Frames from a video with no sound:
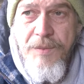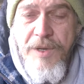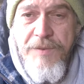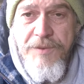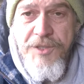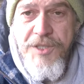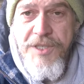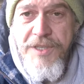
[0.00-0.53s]
we
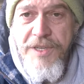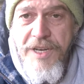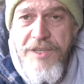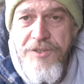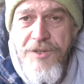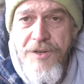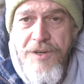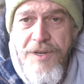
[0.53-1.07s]
haven't seen the
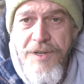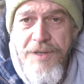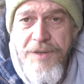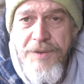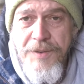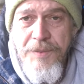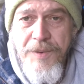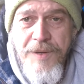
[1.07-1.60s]
hedgehog,
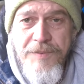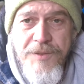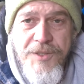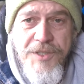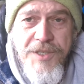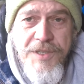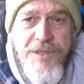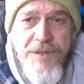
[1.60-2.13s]
we haven't
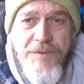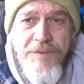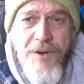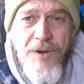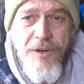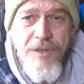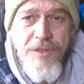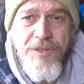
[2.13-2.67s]
seen the
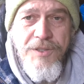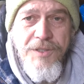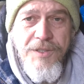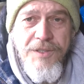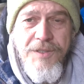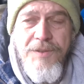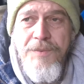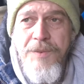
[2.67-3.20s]
fox,
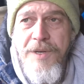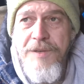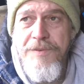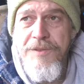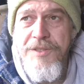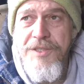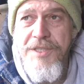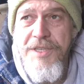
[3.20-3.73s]
we
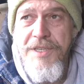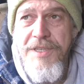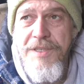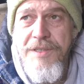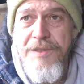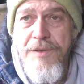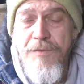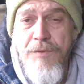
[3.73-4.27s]
haven't
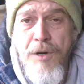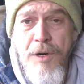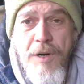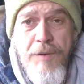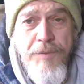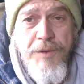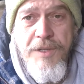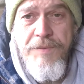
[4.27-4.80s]
seen the
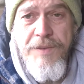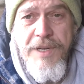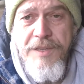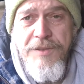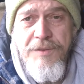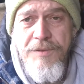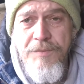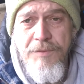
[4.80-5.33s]
I've not even
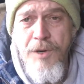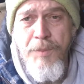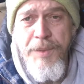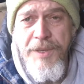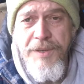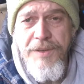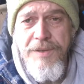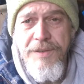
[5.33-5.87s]
had the
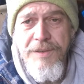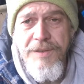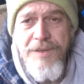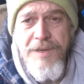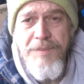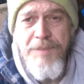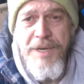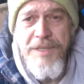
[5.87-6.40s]
robin
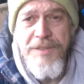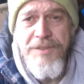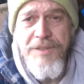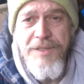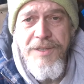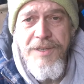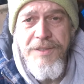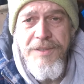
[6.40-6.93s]
come back to the
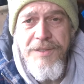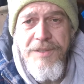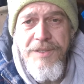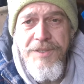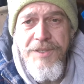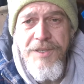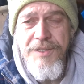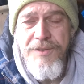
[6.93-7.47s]
garden
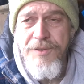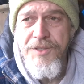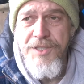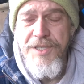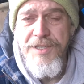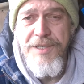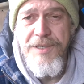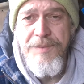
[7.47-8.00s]
this year, not
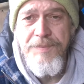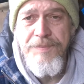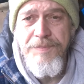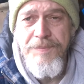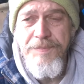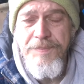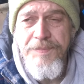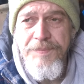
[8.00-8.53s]
seen it.
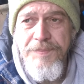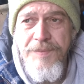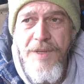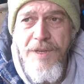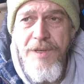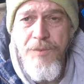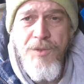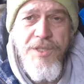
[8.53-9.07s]

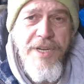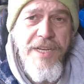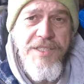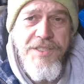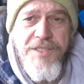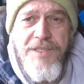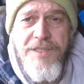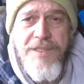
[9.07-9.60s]
It was
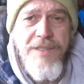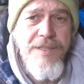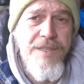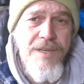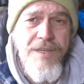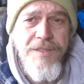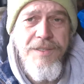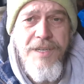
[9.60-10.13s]
nesting in the
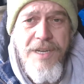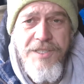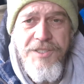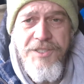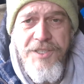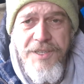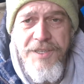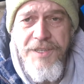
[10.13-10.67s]
garden last
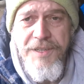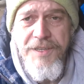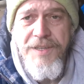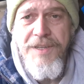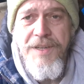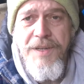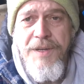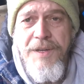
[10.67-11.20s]
year,
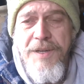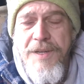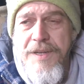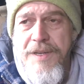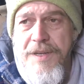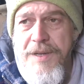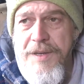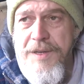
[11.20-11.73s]

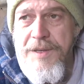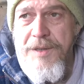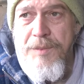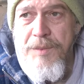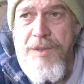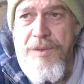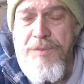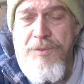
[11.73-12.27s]

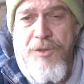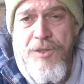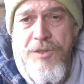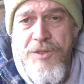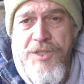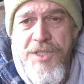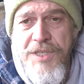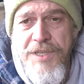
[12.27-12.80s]
but just
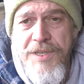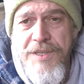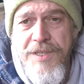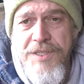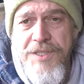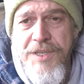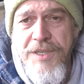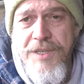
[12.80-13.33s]
not seen it
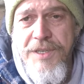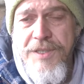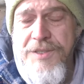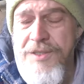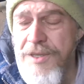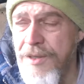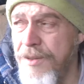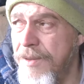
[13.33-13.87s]
this year,
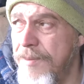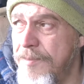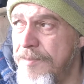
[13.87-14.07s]
so